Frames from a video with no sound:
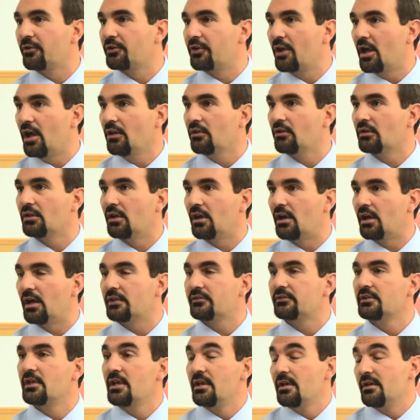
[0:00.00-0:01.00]
dollar
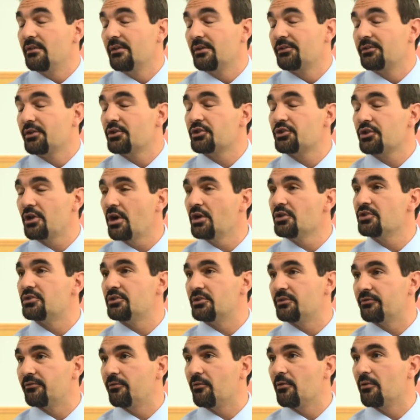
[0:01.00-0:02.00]
loss that they're charging
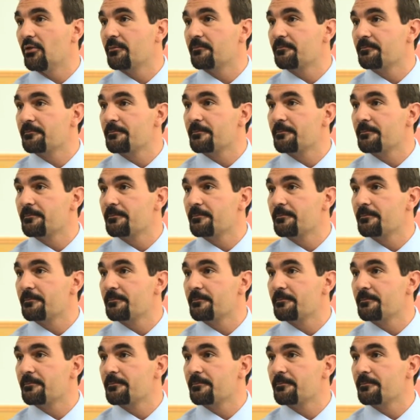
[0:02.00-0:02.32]
you for.